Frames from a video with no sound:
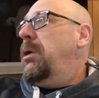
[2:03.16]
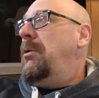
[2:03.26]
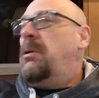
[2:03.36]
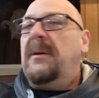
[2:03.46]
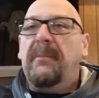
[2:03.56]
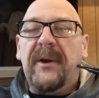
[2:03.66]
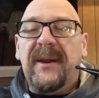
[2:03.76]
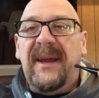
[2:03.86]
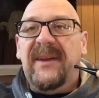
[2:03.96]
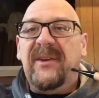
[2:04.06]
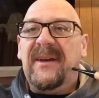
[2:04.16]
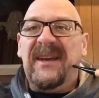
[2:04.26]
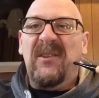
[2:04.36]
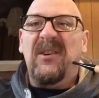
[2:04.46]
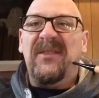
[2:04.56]
put an eight, a
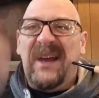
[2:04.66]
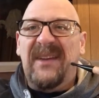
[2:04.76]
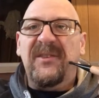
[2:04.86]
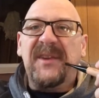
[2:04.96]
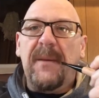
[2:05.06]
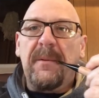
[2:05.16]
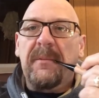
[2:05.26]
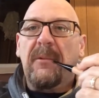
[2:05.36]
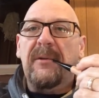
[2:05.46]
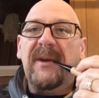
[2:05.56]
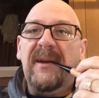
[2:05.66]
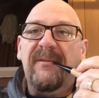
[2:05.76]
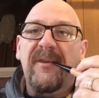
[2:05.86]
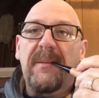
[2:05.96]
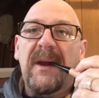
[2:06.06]
year on that, and just keep them
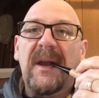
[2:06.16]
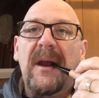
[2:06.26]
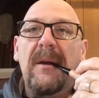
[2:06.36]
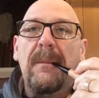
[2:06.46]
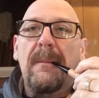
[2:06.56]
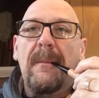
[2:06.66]
rotating for about a year.